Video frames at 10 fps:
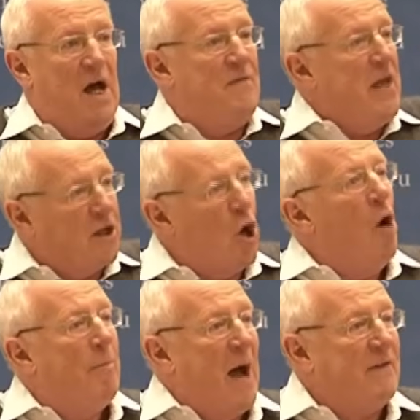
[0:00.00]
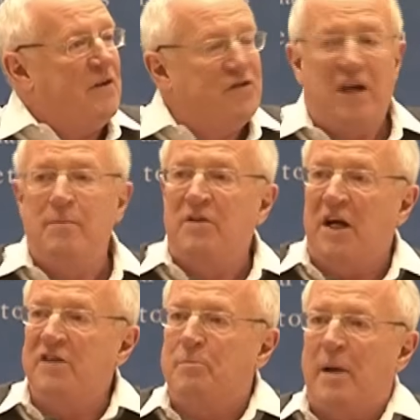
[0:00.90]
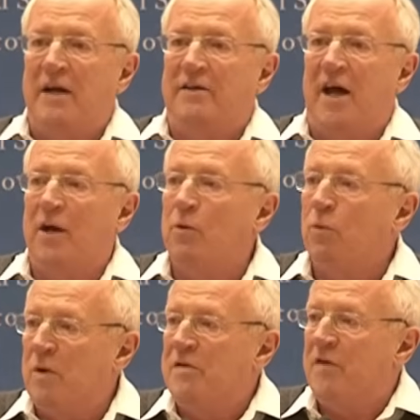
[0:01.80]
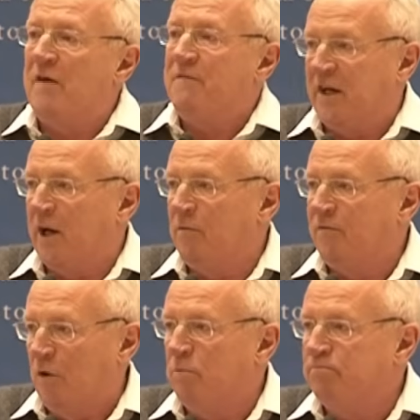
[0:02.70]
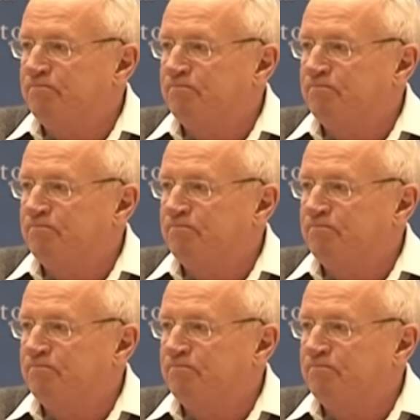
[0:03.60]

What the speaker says: and they got back the same day to Baghdad with their video film.